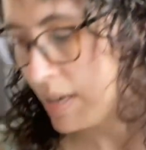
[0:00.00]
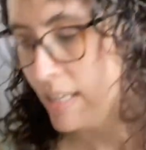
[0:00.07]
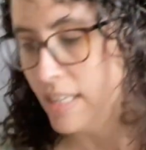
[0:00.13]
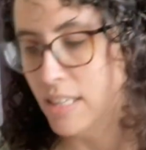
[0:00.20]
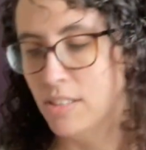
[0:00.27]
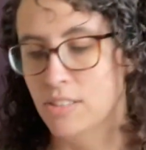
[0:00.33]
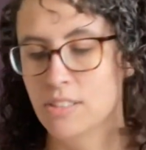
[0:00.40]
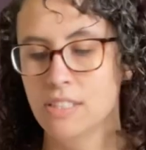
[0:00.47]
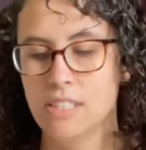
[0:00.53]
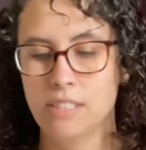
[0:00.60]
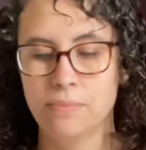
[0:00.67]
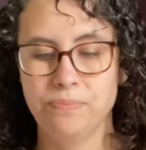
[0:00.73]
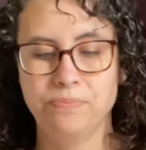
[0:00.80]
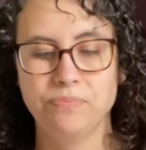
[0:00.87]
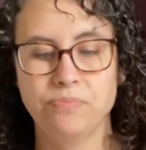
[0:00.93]
needles,
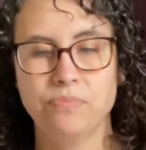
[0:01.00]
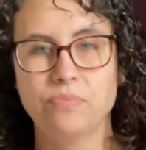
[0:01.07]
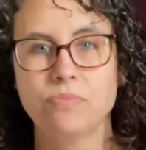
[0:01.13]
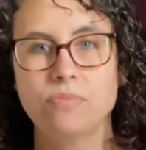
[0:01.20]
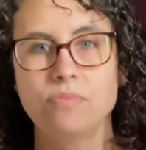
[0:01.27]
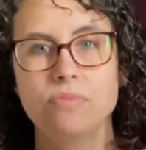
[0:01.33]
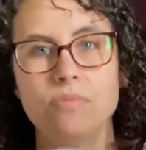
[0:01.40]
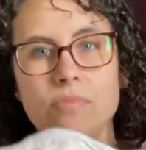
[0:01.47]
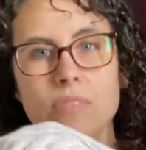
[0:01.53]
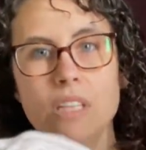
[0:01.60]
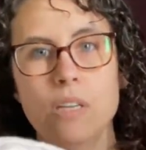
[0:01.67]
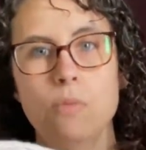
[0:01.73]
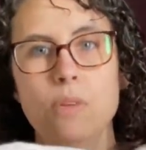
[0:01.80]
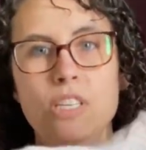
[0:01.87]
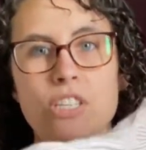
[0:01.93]

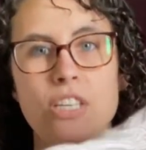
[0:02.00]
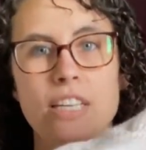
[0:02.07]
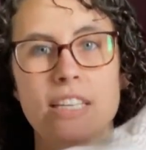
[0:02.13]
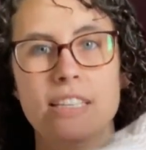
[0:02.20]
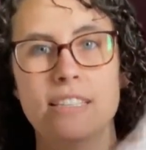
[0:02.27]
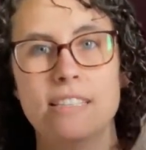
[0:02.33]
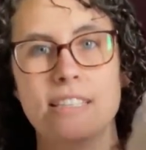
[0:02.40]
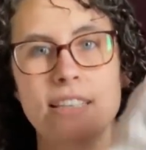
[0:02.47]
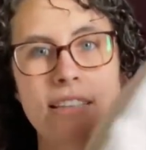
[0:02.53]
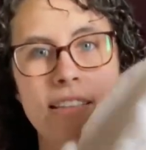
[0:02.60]
which is